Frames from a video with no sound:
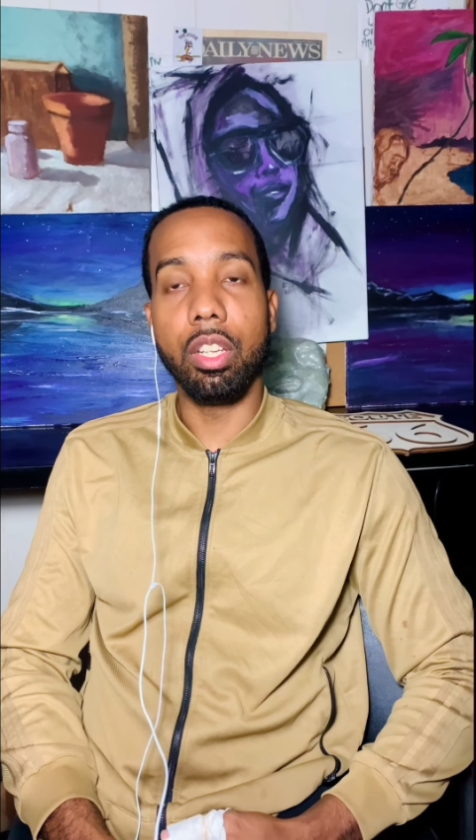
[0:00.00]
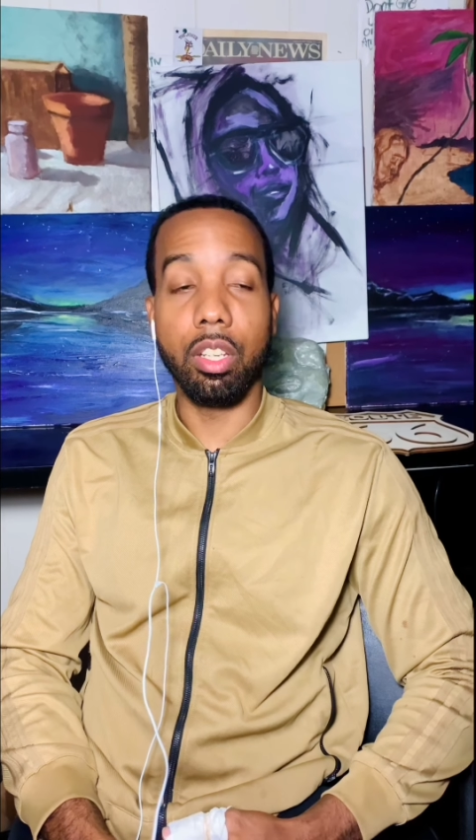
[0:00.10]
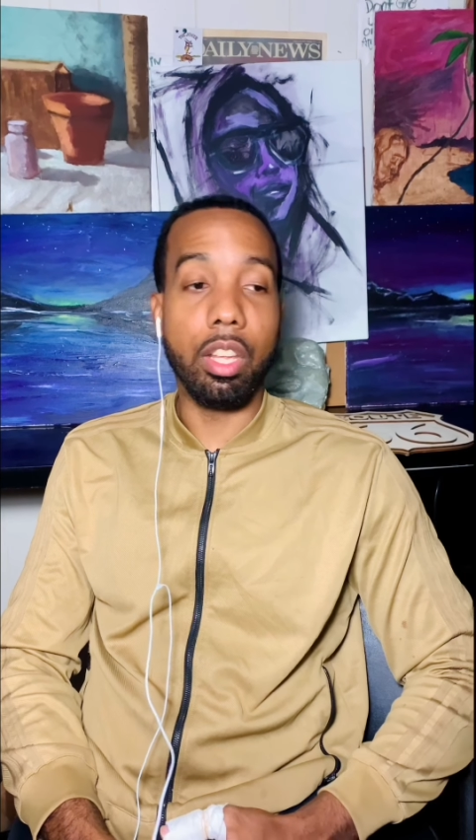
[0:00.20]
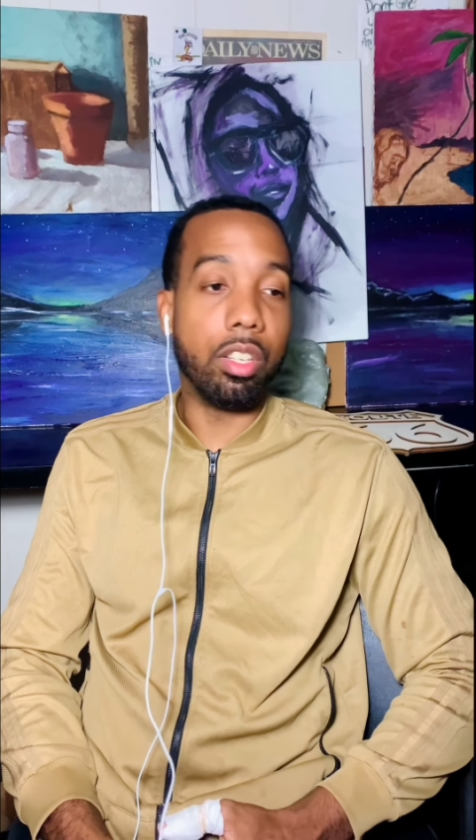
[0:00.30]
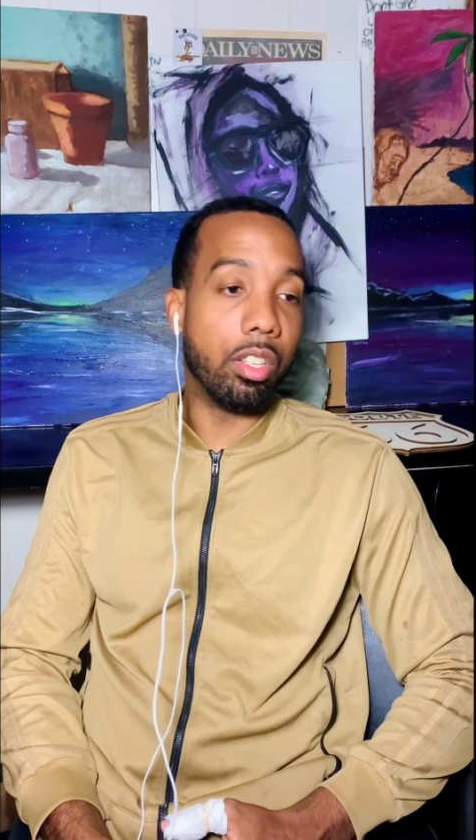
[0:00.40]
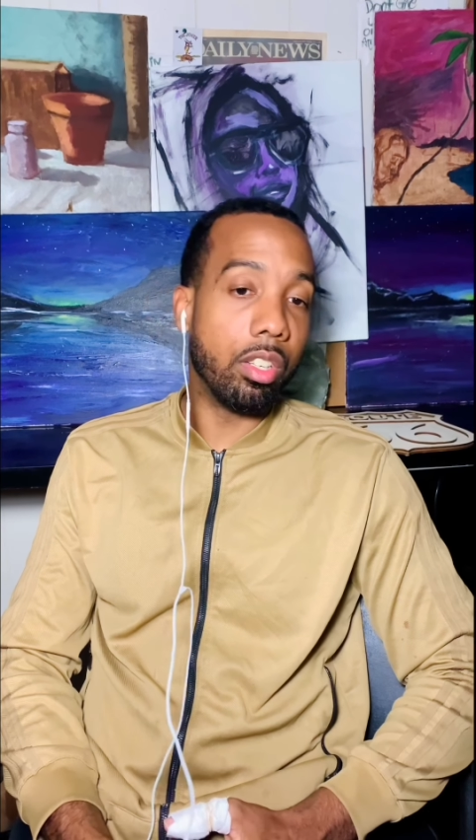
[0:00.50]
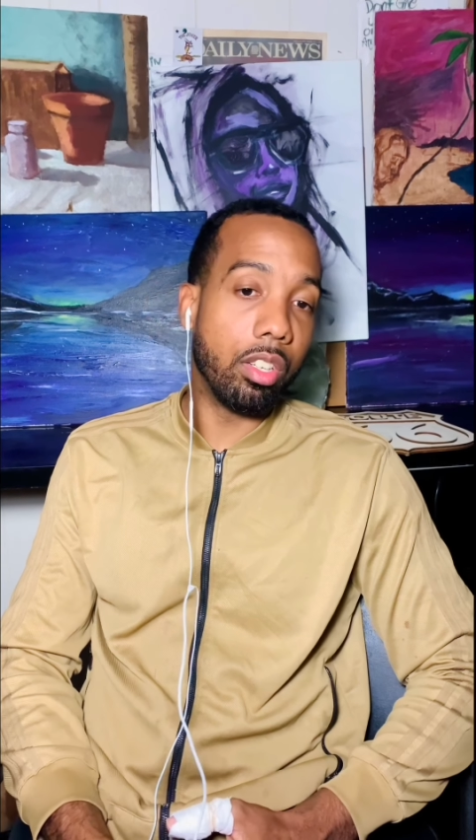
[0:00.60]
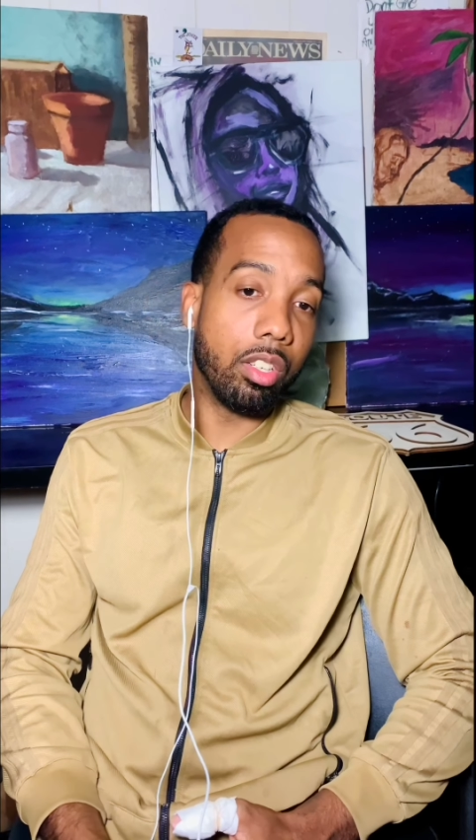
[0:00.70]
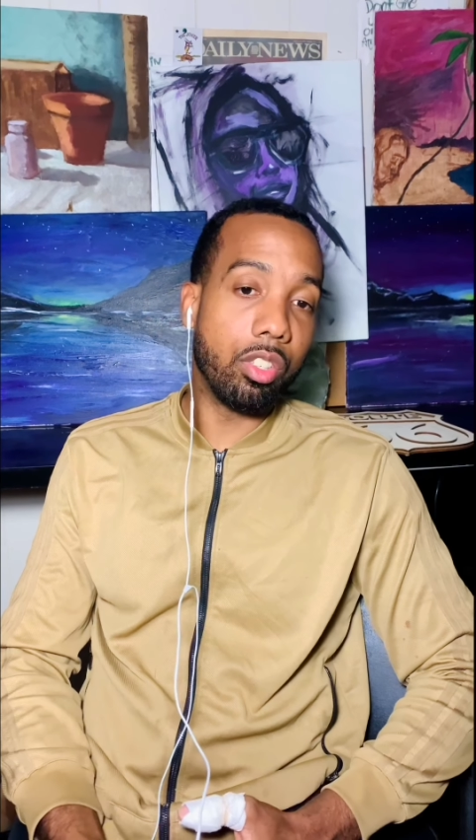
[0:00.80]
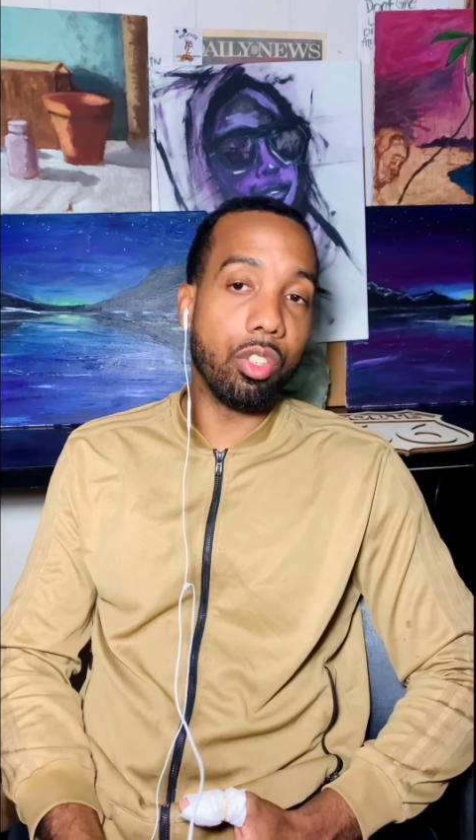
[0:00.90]
and
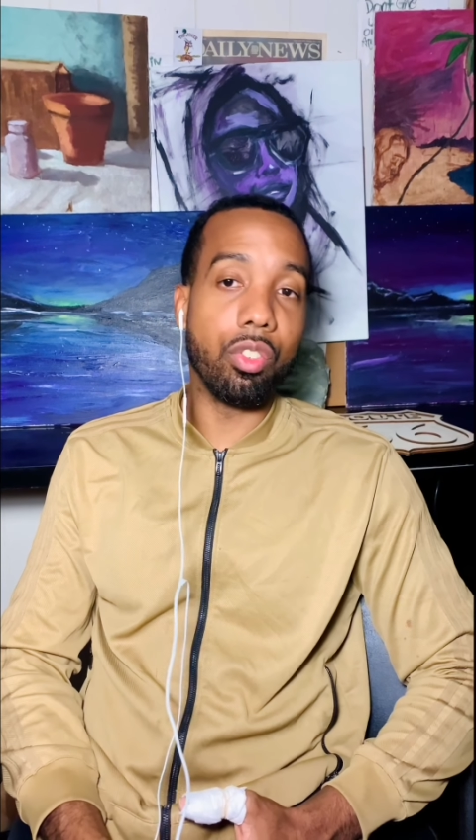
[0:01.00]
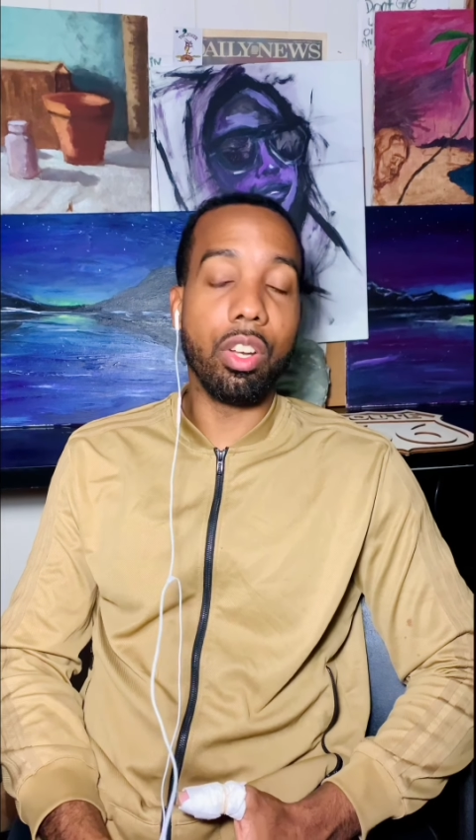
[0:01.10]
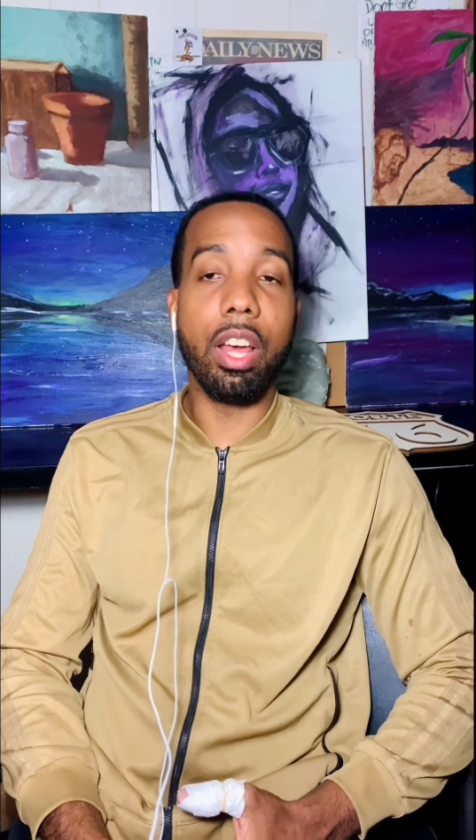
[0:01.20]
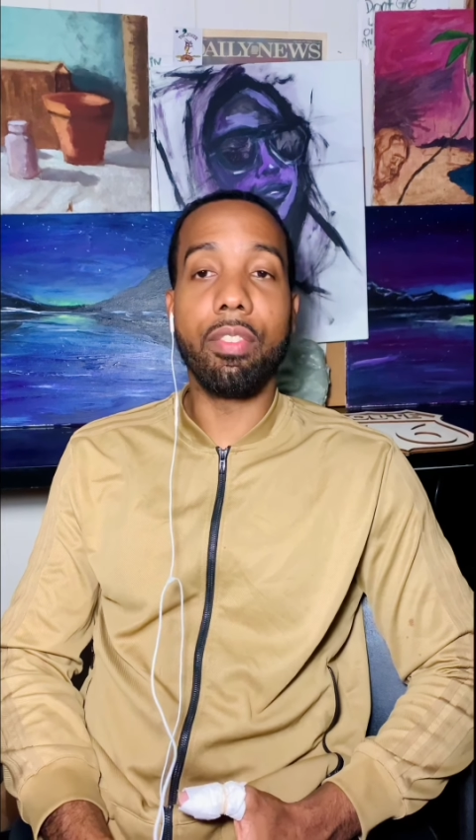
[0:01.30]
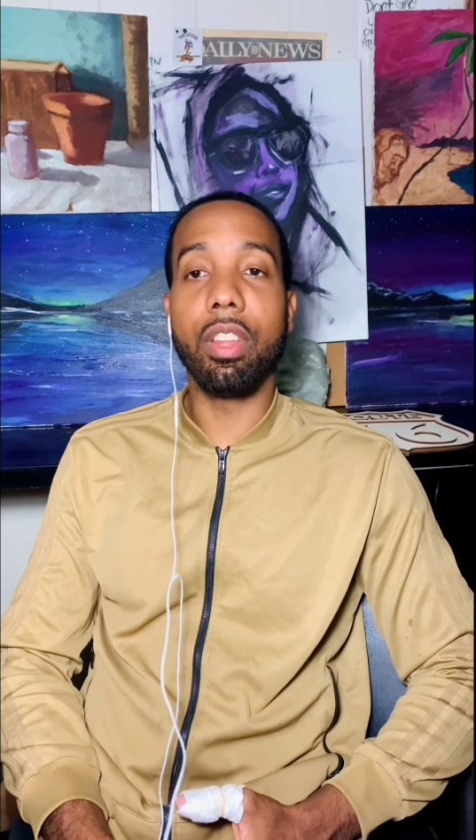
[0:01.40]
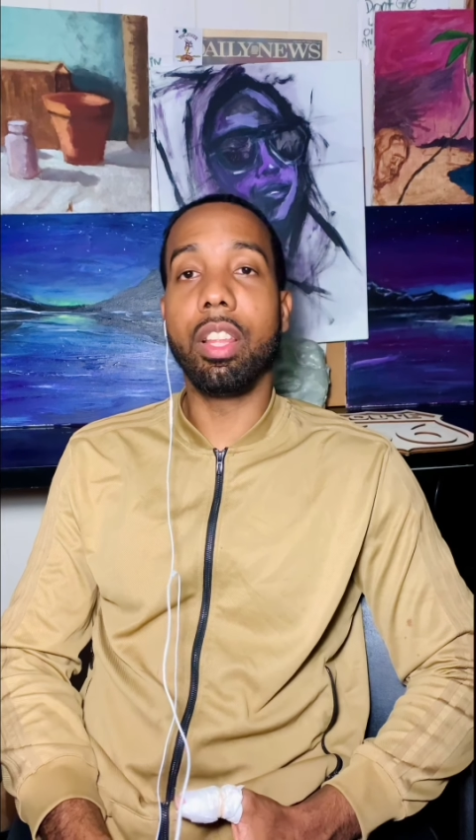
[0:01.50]
the children after